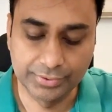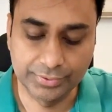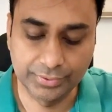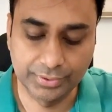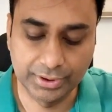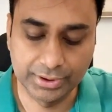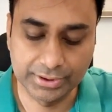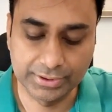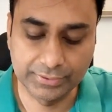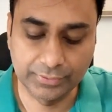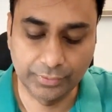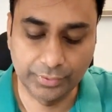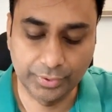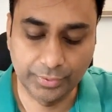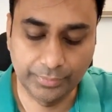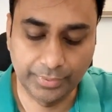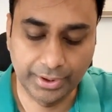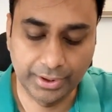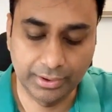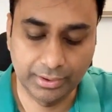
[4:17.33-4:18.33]
So this is going
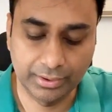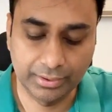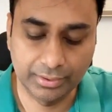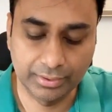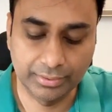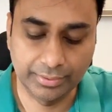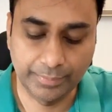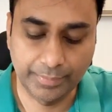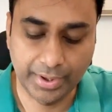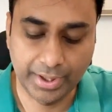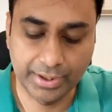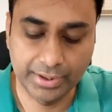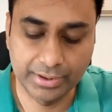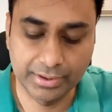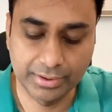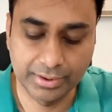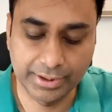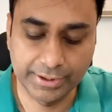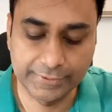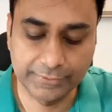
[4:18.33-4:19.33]
to be, the
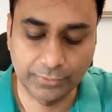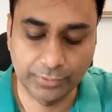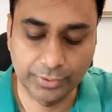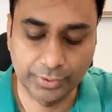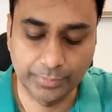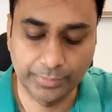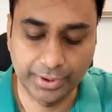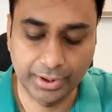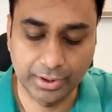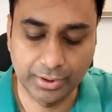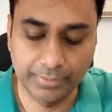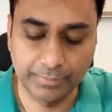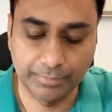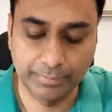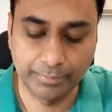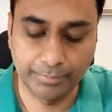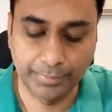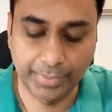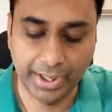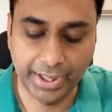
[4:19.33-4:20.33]
remainder is going to
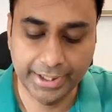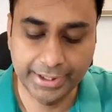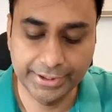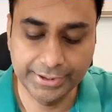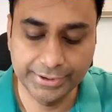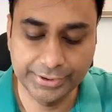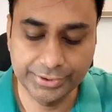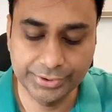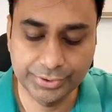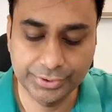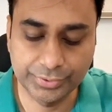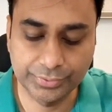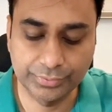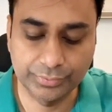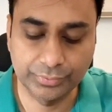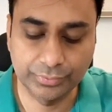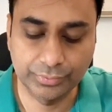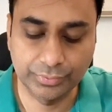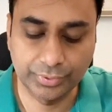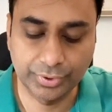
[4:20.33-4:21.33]
become minus
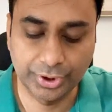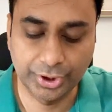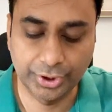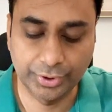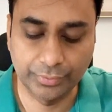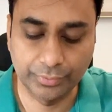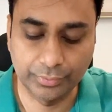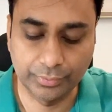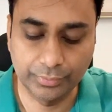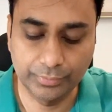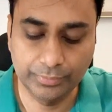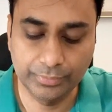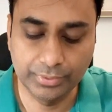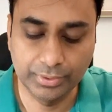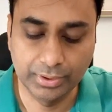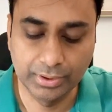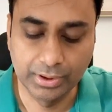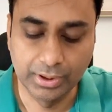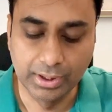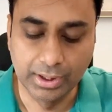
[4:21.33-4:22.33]
2 cubed
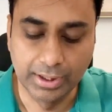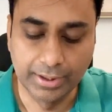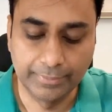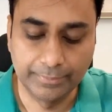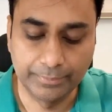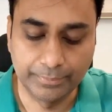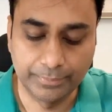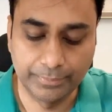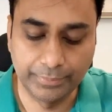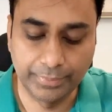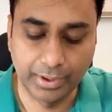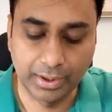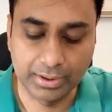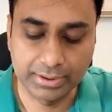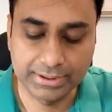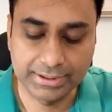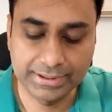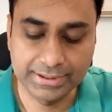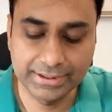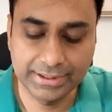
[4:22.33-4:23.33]

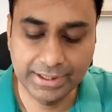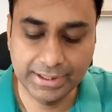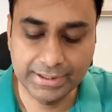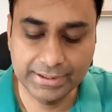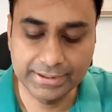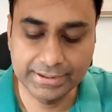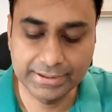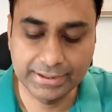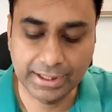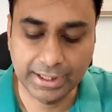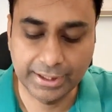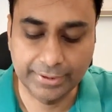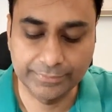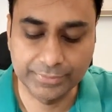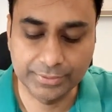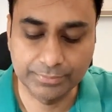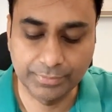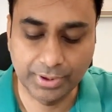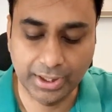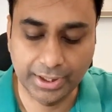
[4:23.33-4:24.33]
plus 6
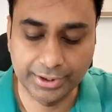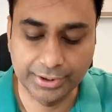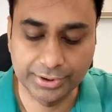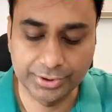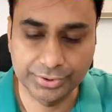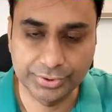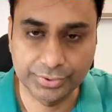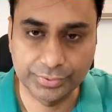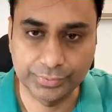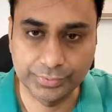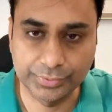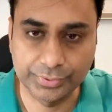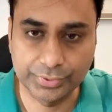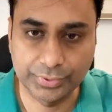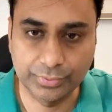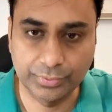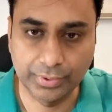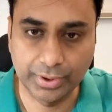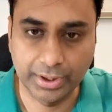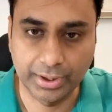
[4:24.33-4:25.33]
times minus 2
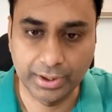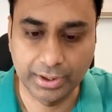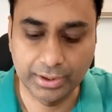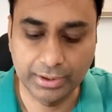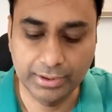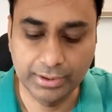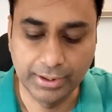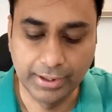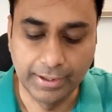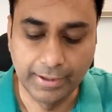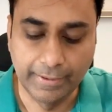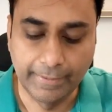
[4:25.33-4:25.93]
square